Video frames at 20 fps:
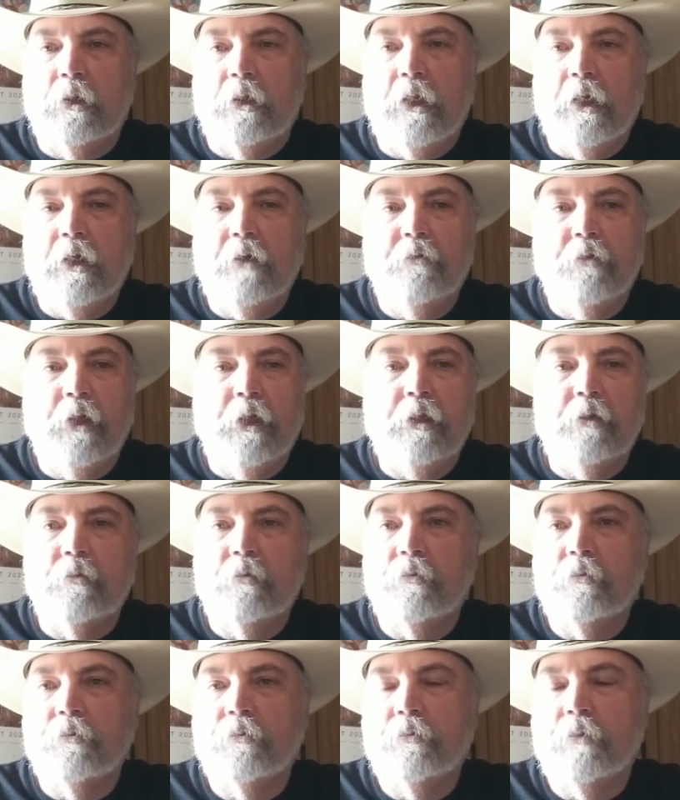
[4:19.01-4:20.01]
and have that.
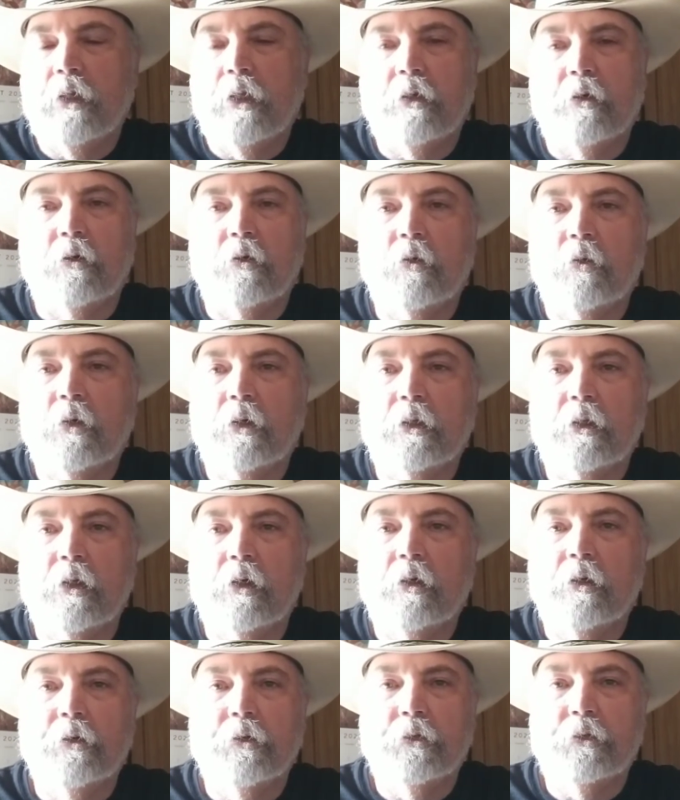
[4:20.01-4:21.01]
I don't know what it
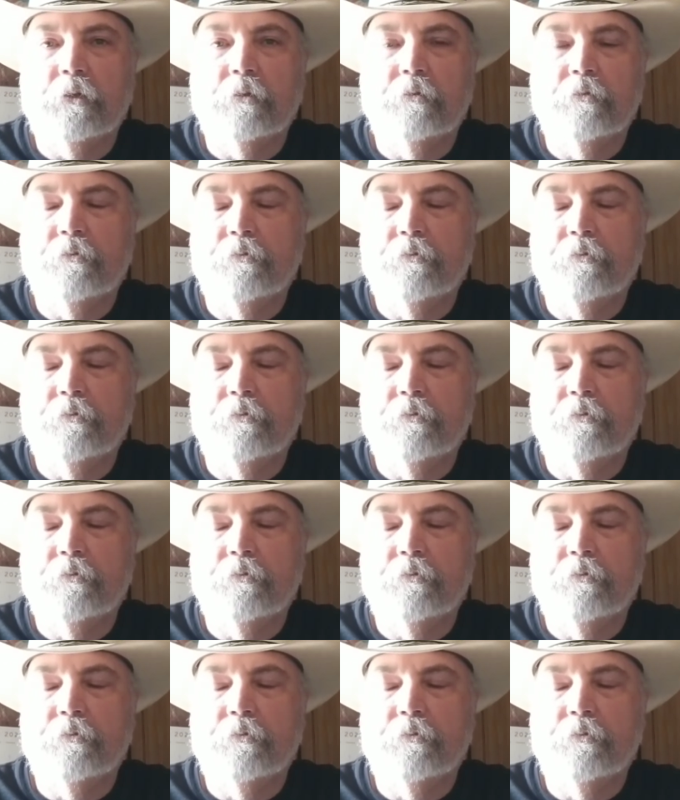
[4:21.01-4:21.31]
cost